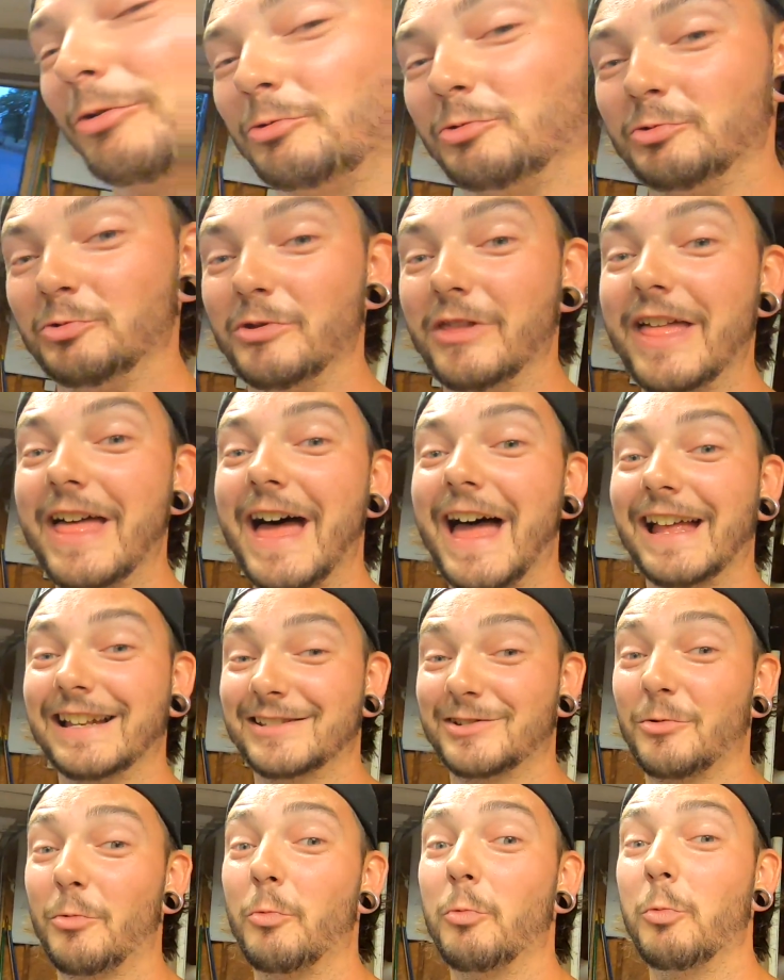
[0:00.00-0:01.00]
ooh,
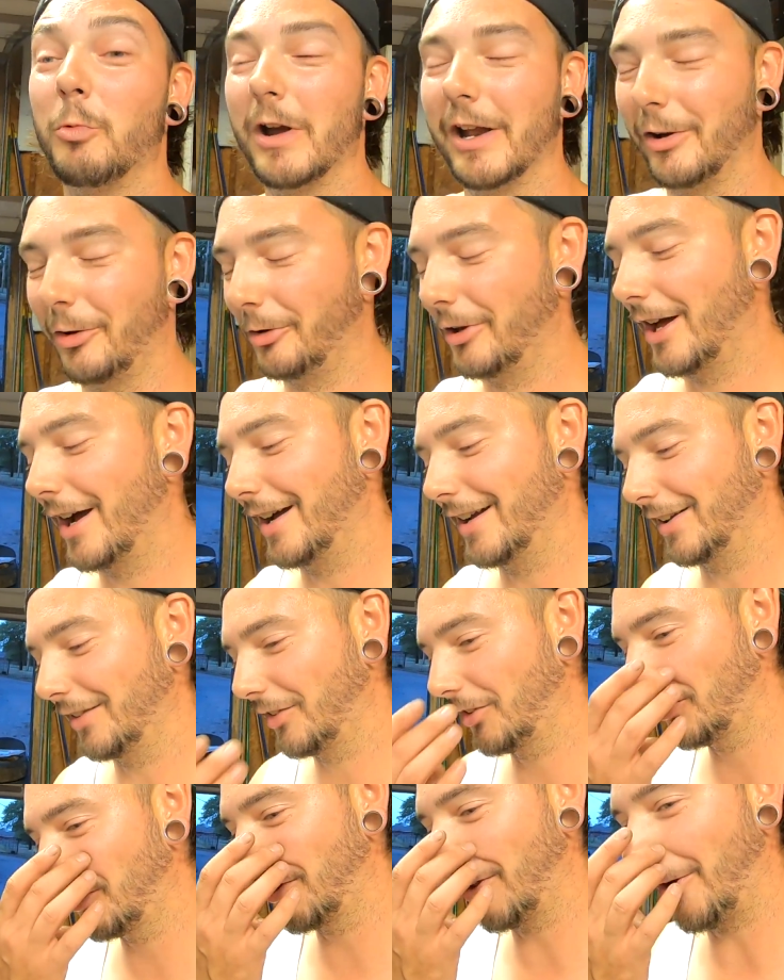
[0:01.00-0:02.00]
that's real nice.
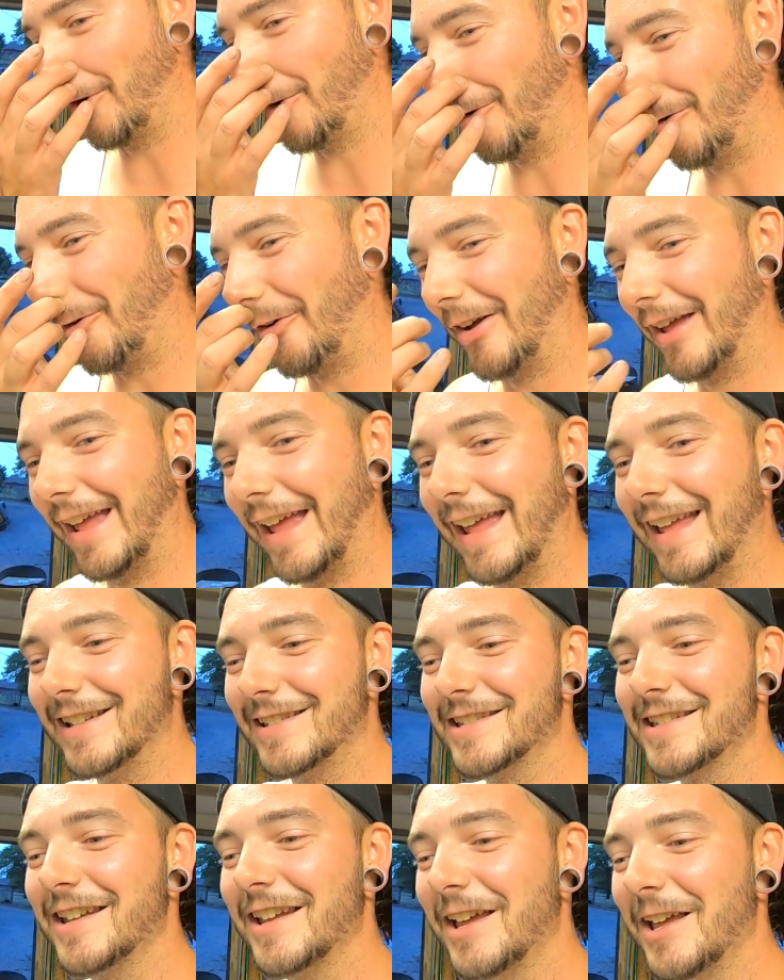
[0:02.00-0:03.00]
So
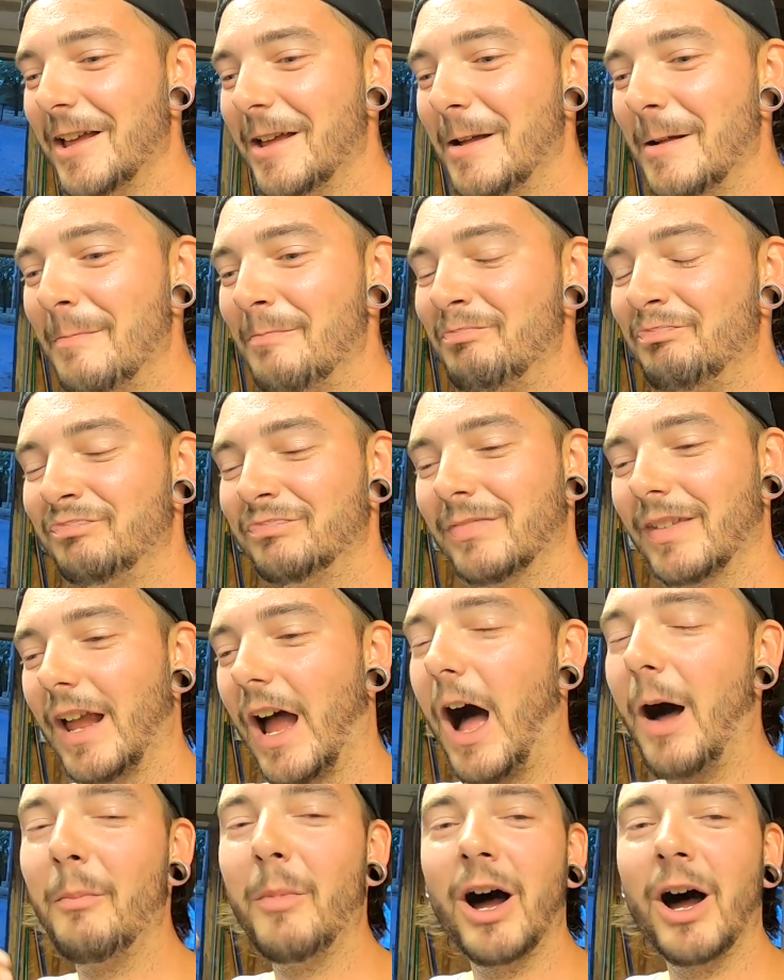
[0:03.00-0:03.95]
I